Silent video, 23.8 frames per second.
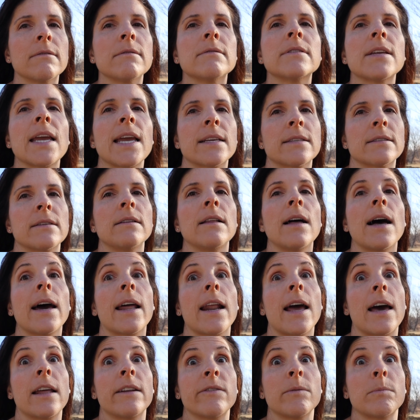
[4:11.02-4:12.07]
takes a lot
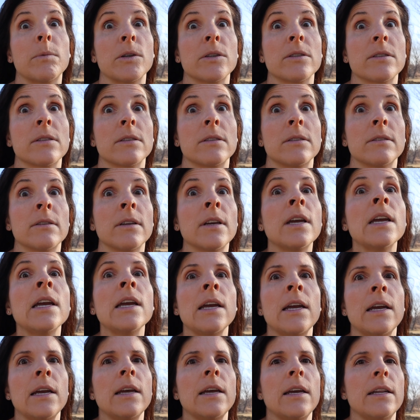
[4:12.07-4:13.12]
out of a person,
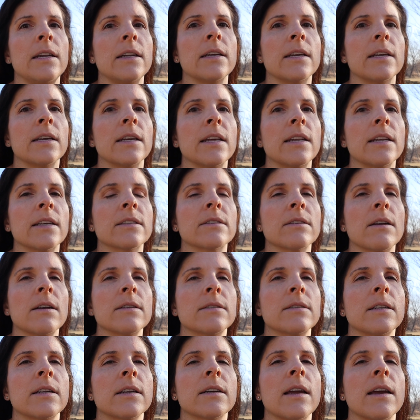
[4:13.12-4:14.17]
and it can get
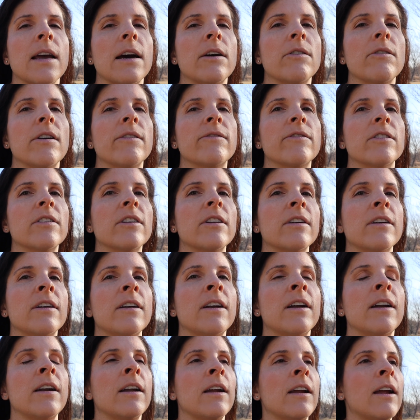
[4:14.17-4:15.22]
exhausting. However,
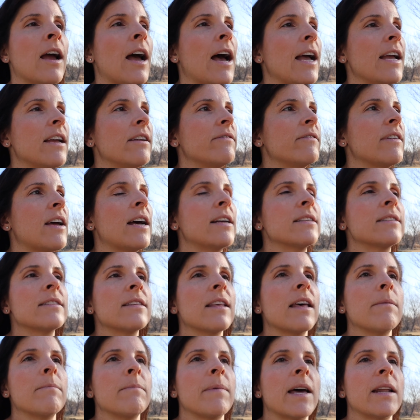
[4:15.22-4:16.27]
I have not
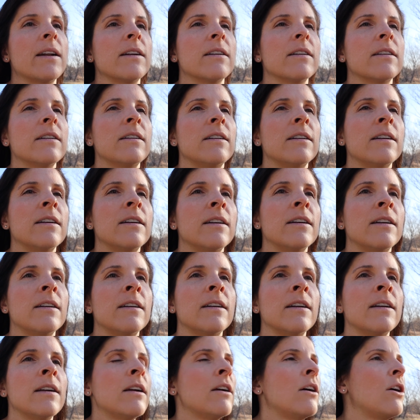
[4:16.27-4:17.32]
slept better
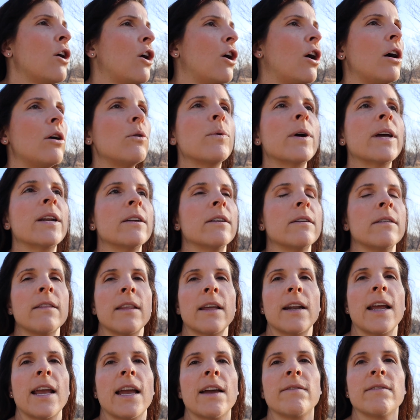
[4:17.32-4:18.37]
all winter
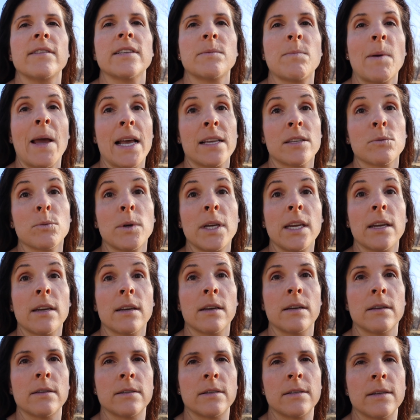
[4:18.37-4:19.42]
than I have this past week.
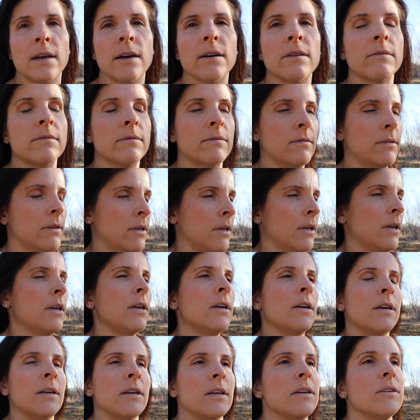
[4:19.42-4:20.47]
So
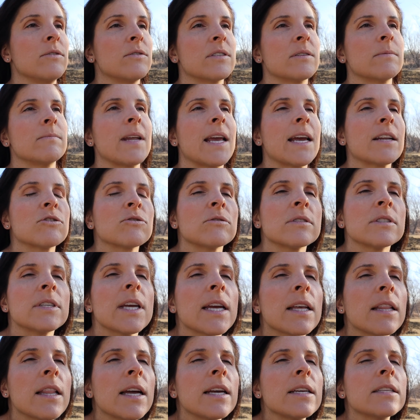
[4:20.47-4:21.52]
use some natural
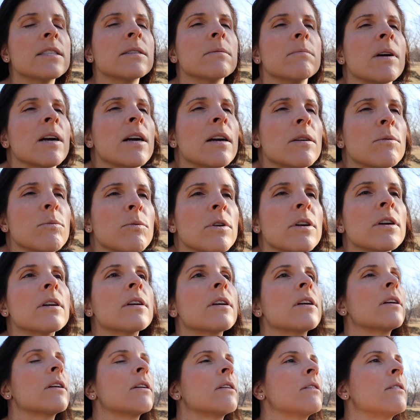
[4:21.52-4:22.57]
daylight, some hard
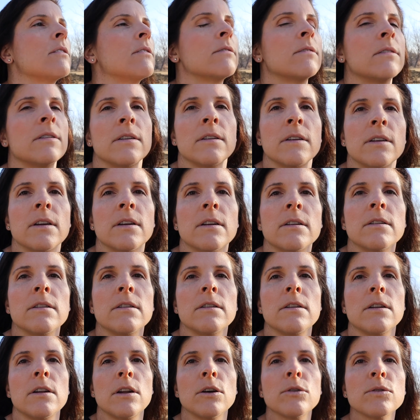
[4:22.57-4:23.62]
work,
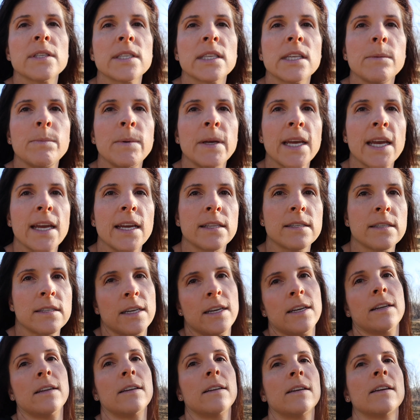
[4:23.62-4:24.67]
no sleeping aids
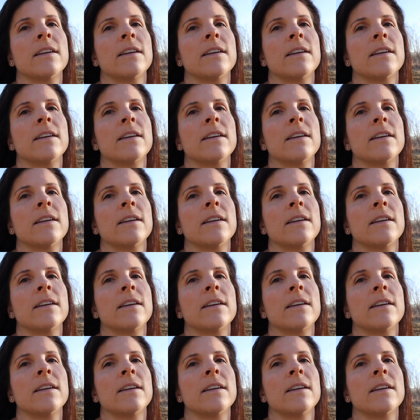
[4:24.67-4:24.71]
needed.